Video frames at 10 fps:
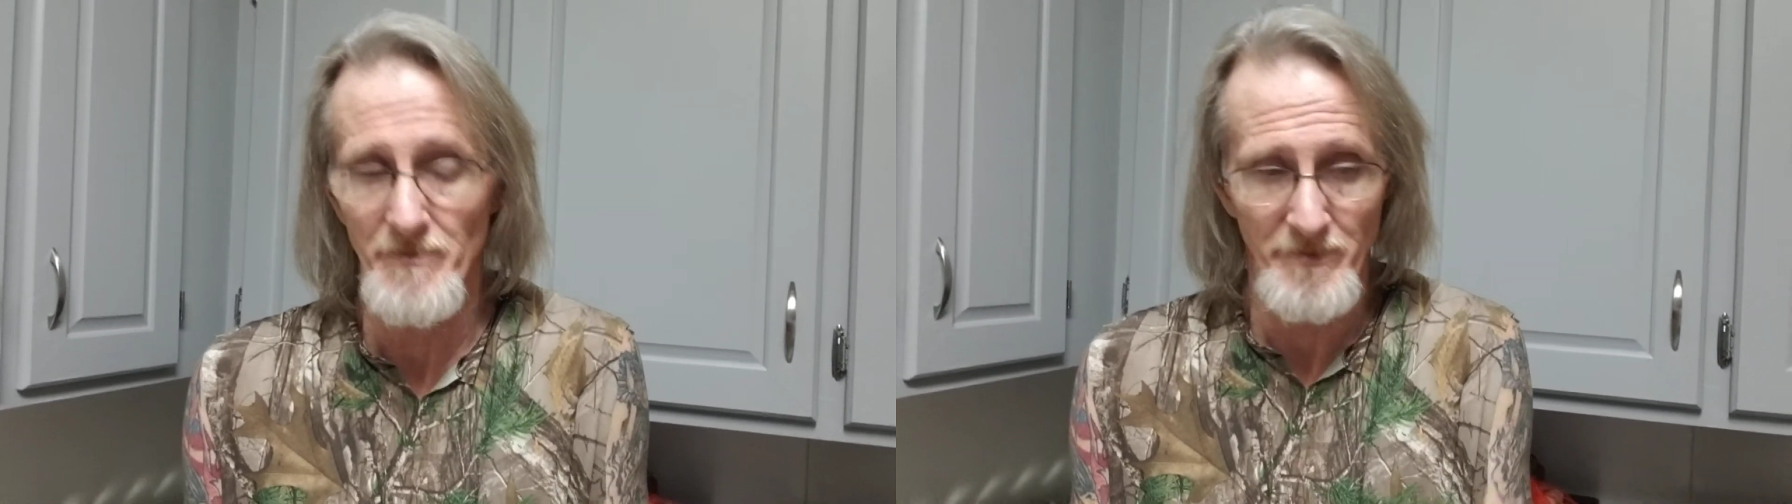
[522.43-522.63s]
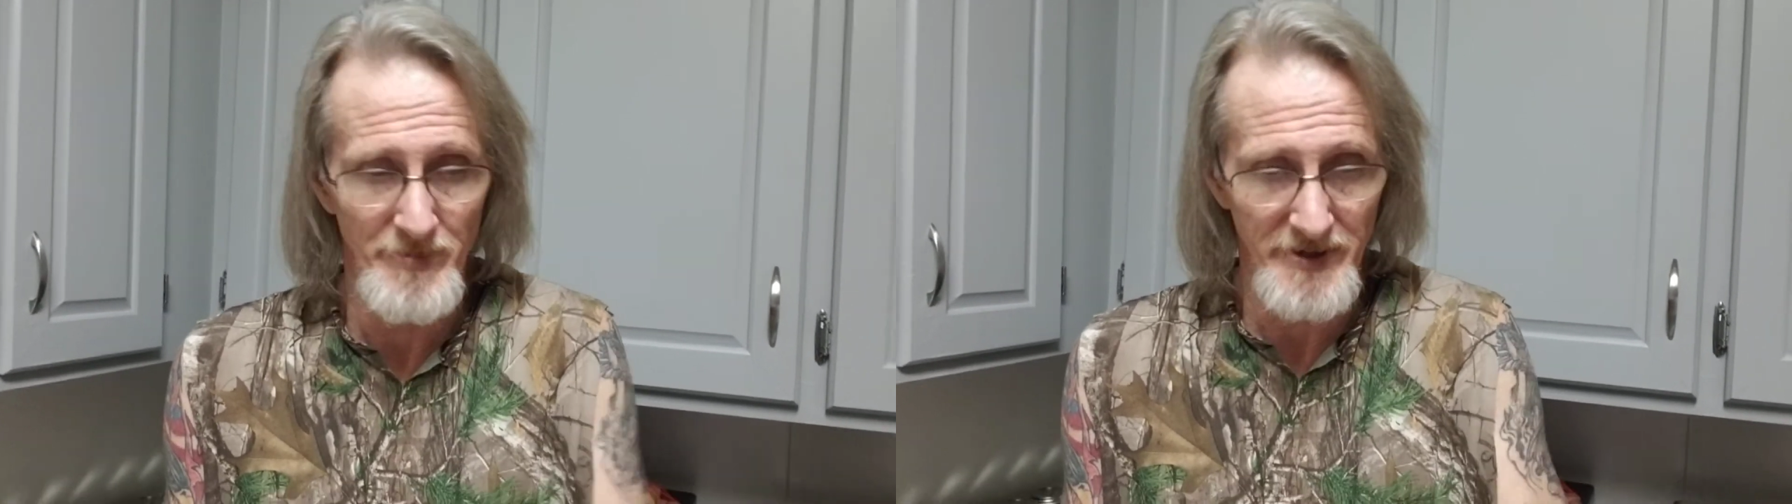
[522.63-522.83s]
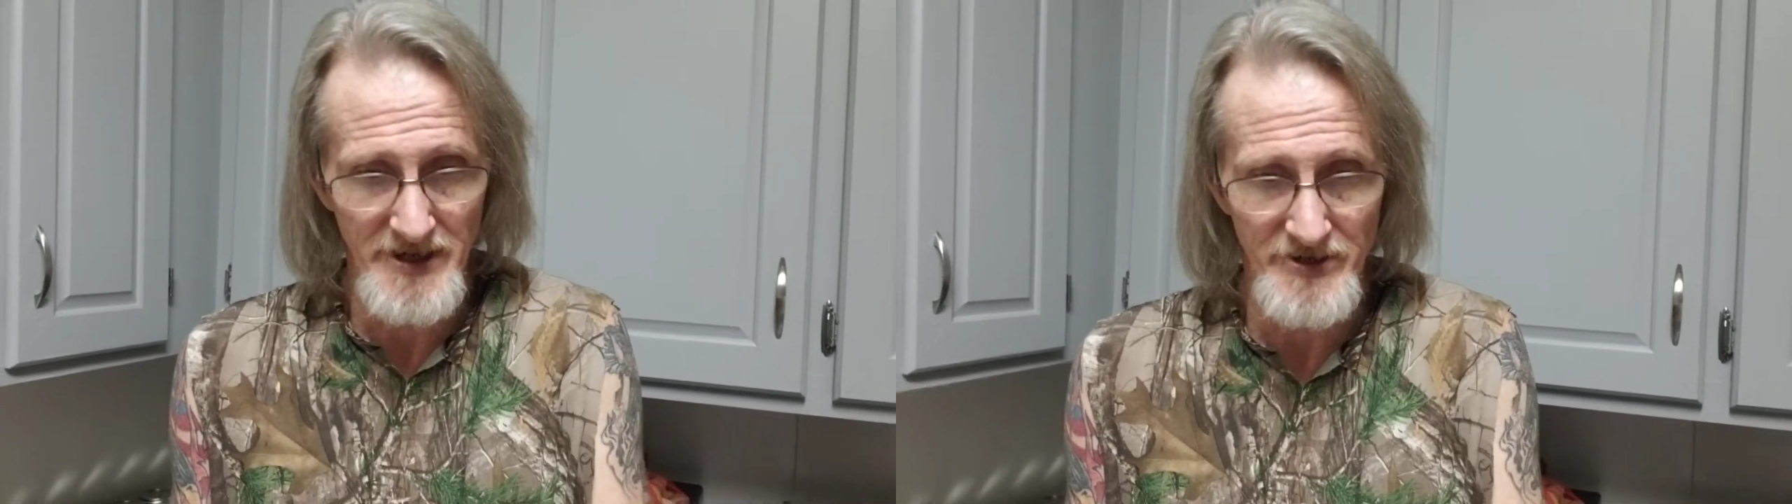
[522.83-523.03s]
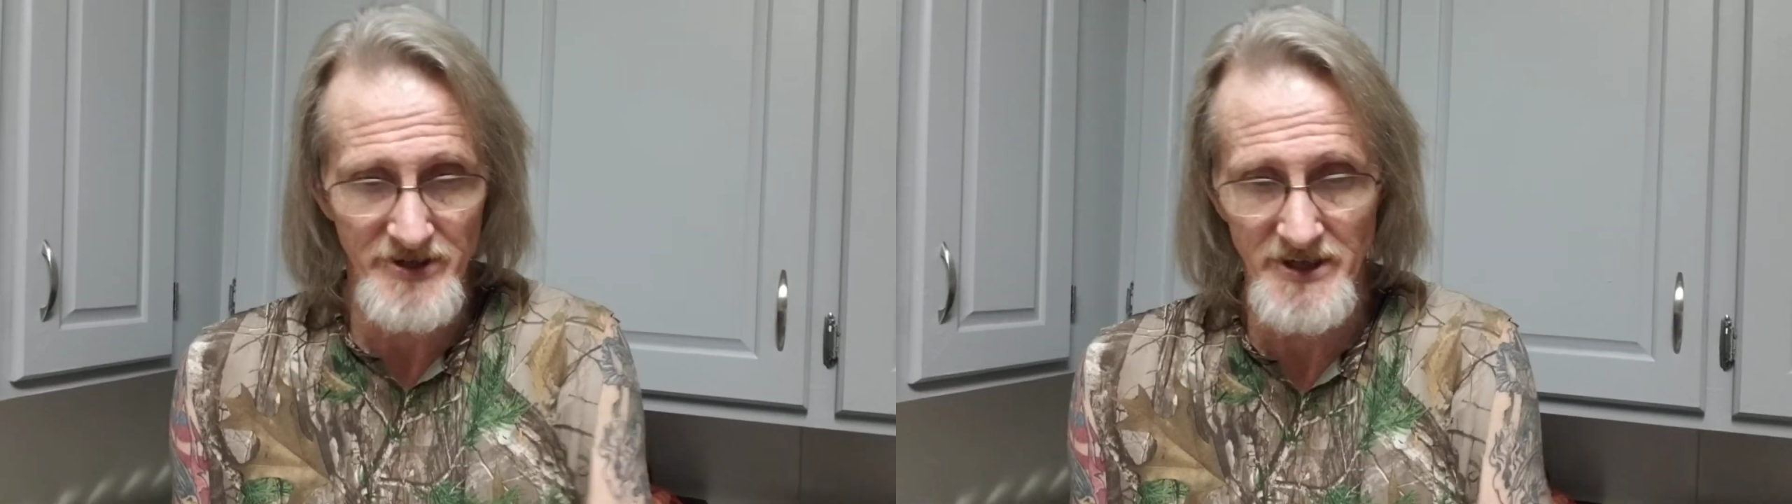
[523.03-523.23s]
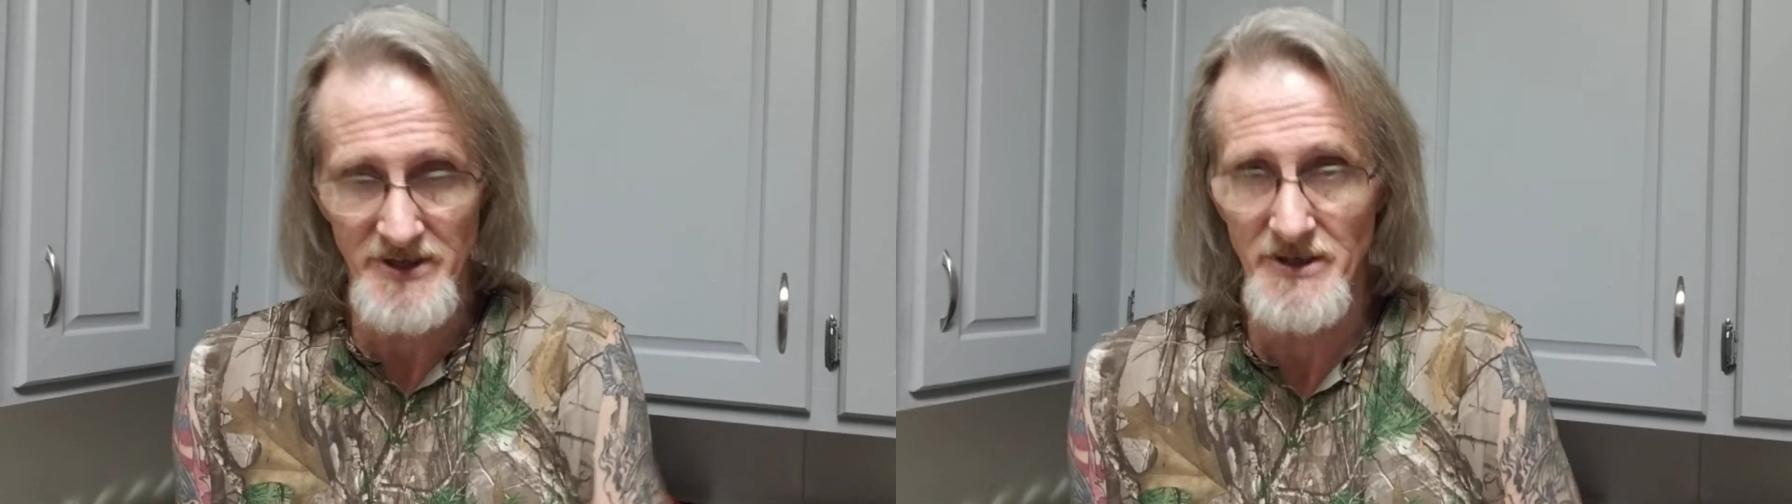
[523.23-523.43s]
put that
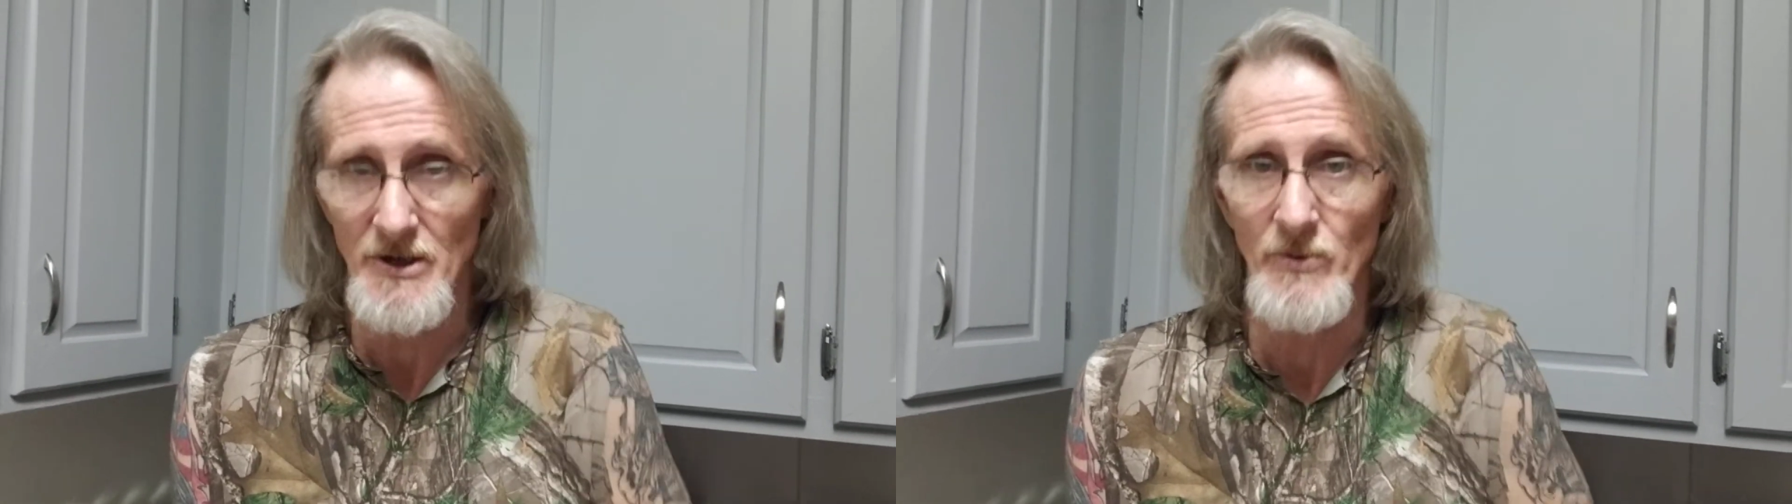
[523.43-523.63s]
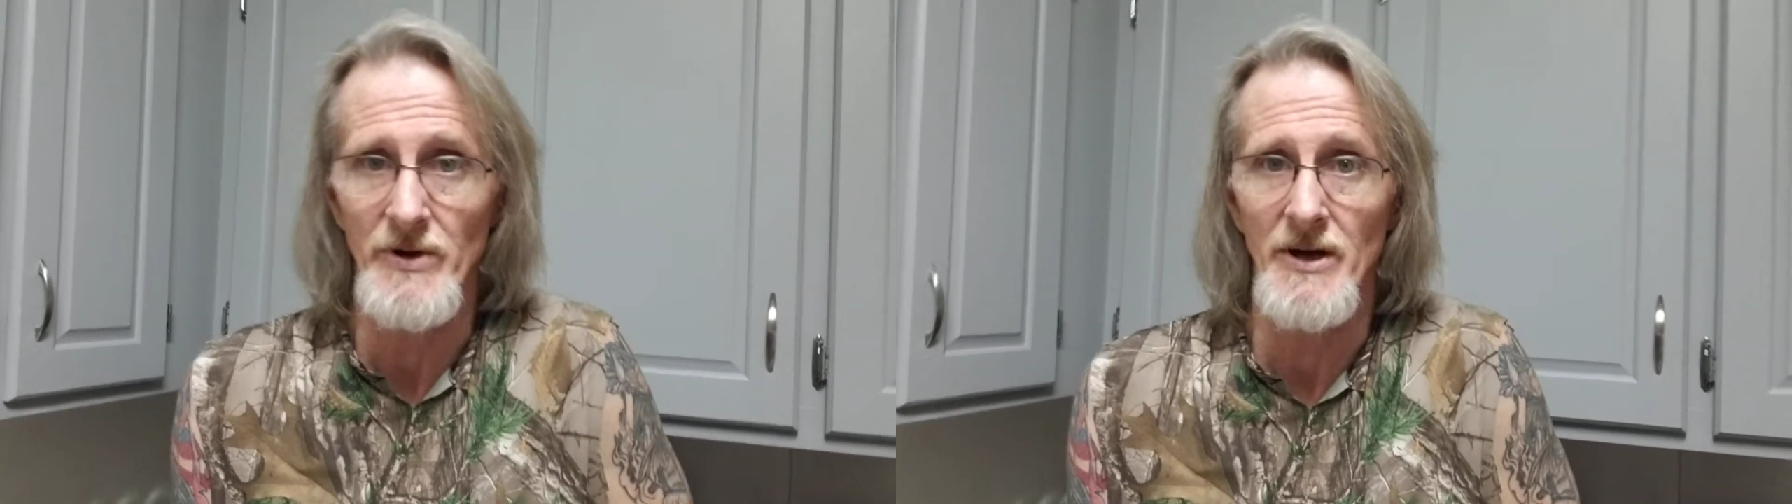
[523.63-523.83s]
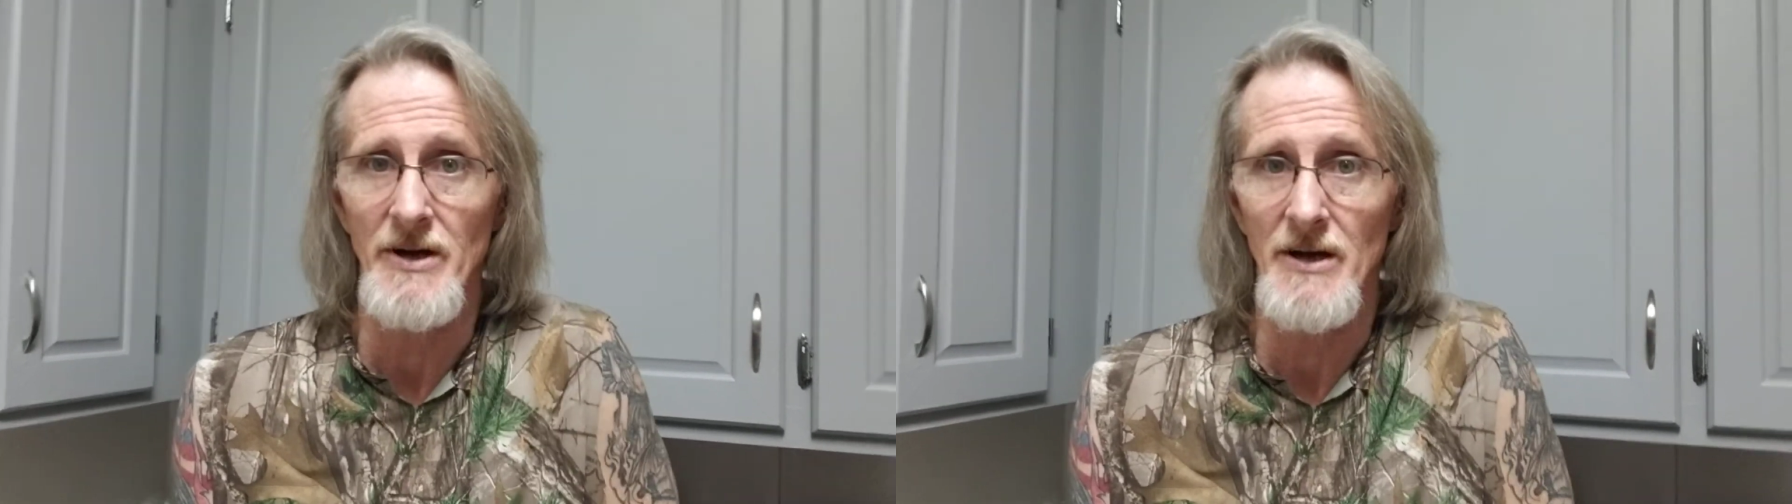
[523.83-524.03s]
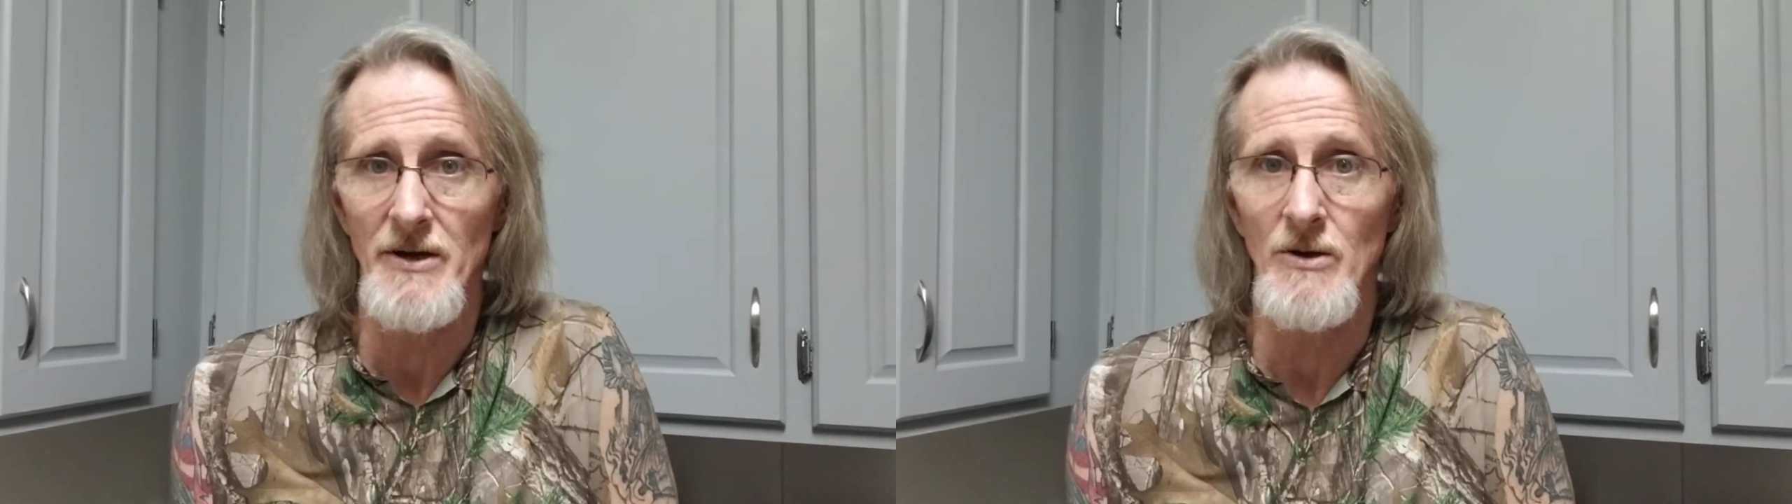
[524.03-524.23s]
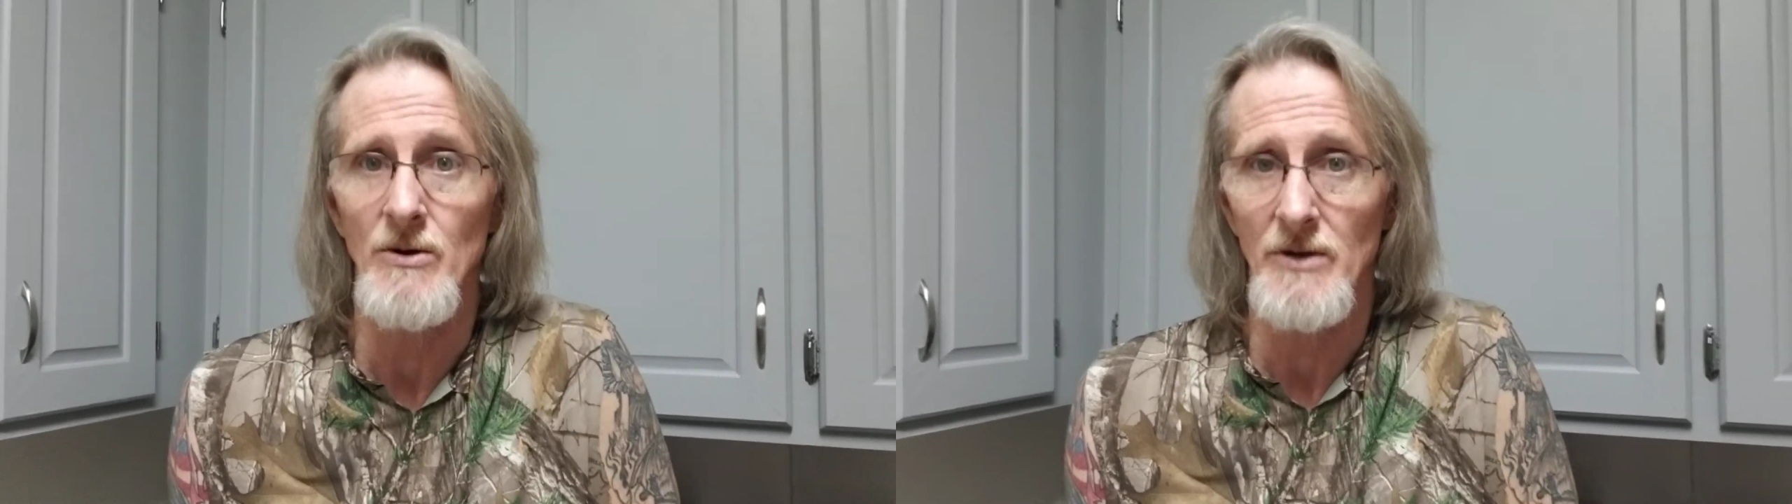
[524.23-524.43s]
seasoning on there and I'll know,